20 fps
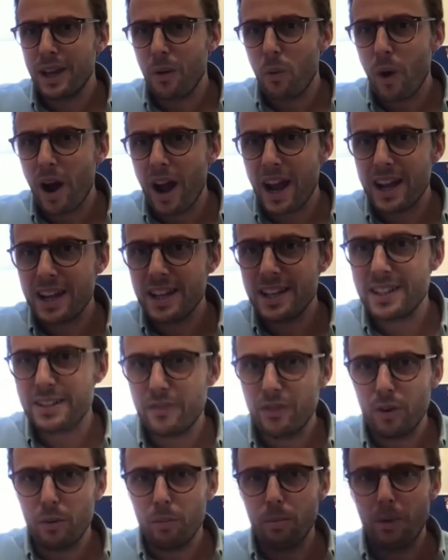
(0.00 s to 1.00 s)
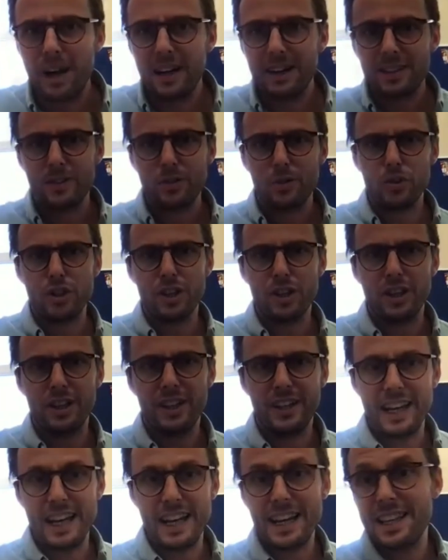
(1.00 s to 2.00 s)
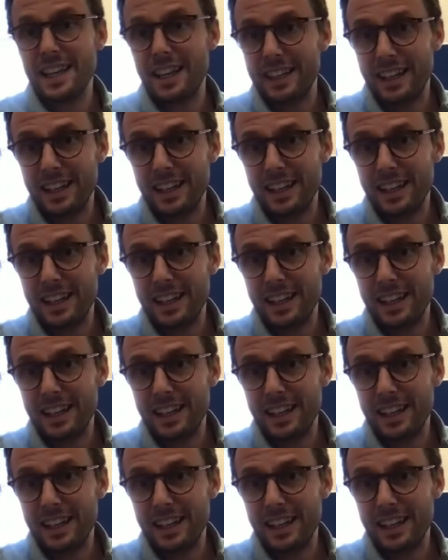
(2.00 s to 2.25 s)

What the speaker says: a ways for banks to share data,